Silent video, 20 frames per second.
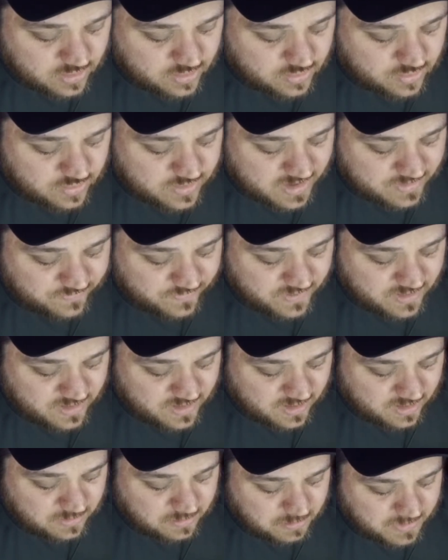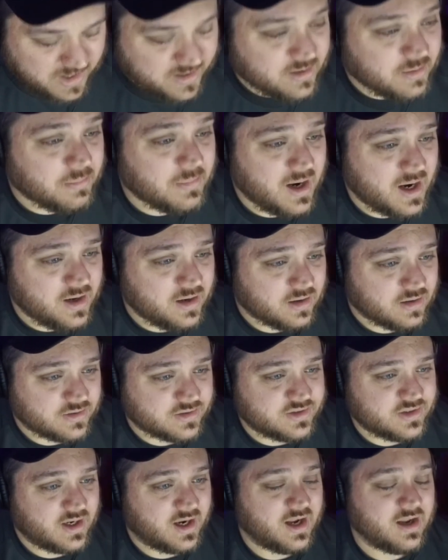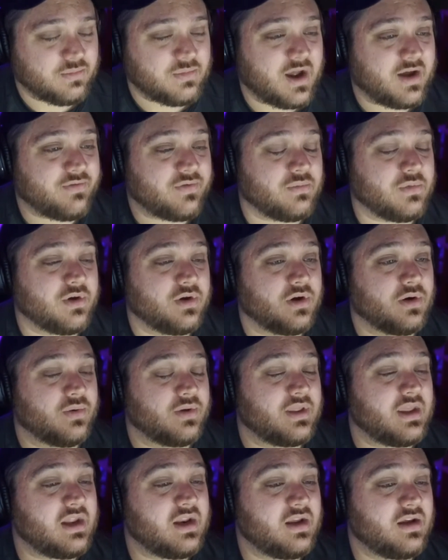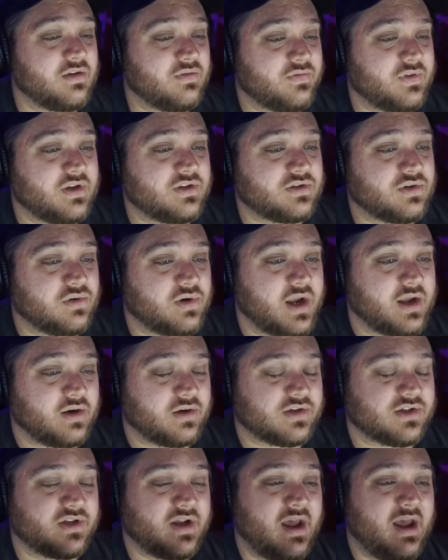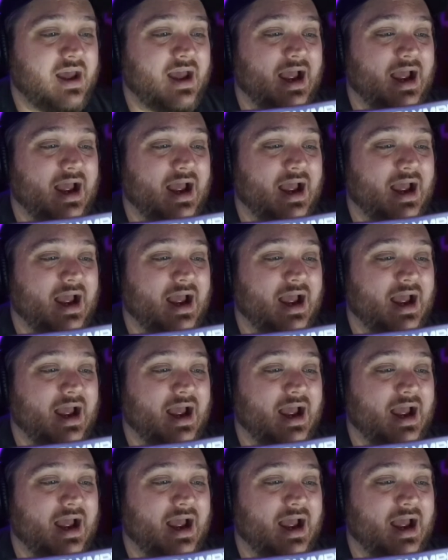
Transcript: Kunefi, and Micah Myers. I am not familiar with any of these creators.